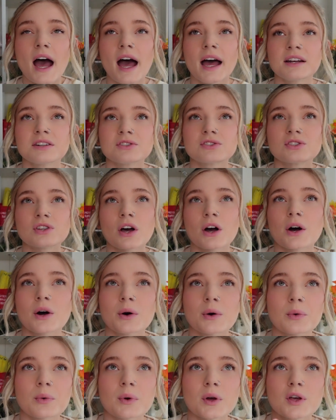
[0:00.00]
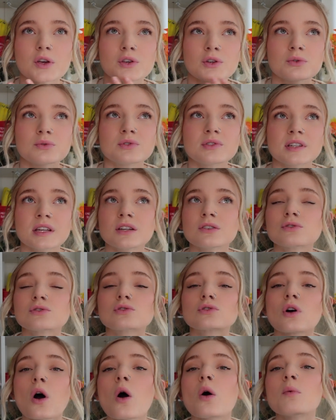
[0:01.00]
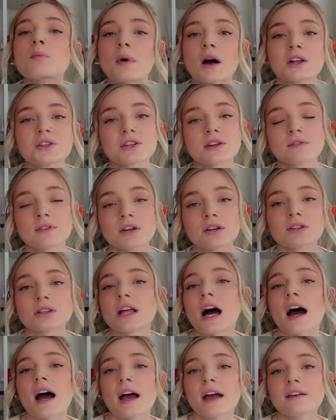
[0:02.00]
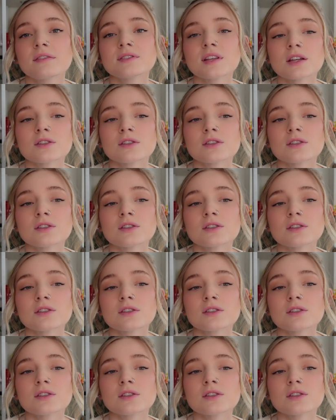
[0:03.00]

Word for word: and so you see so much of their lives.